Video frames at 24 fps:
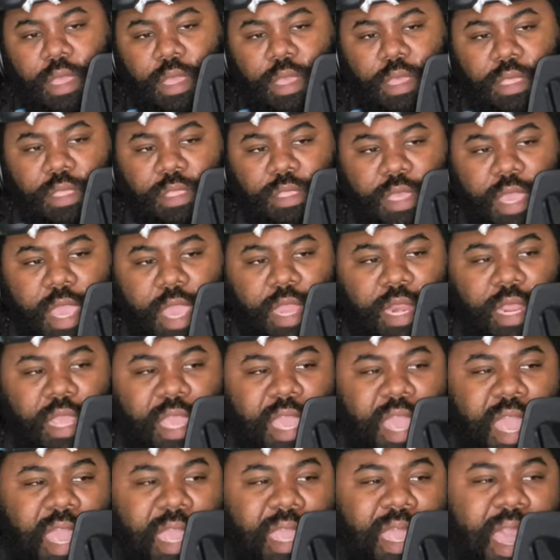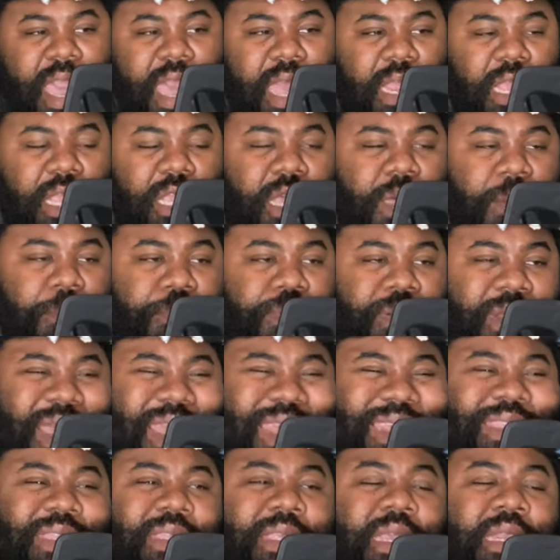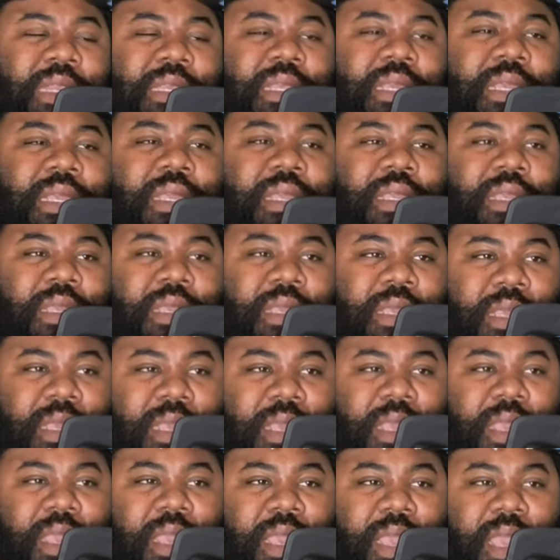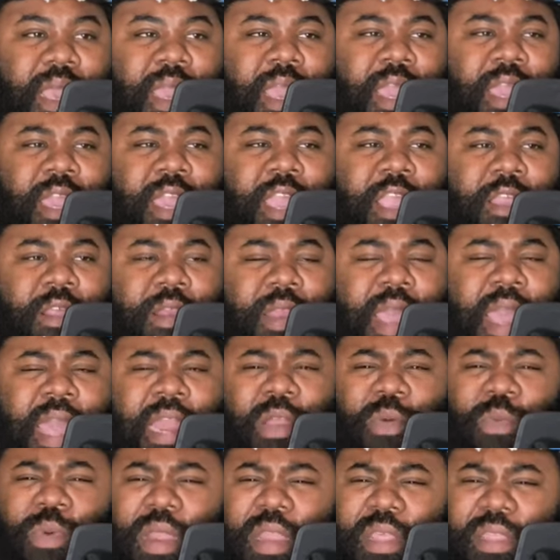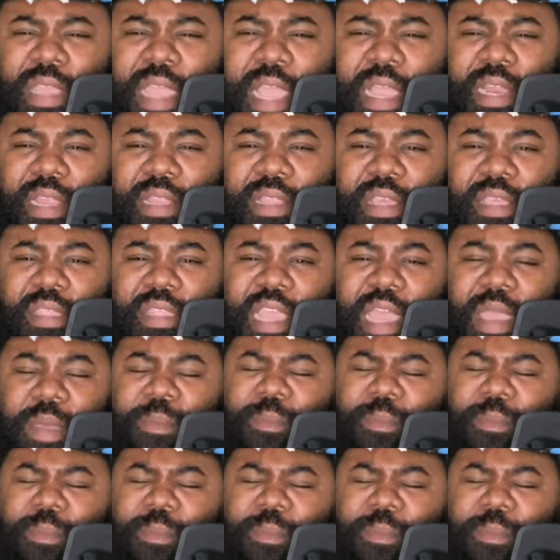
saying he had got complacent in Carolina. What exactly does that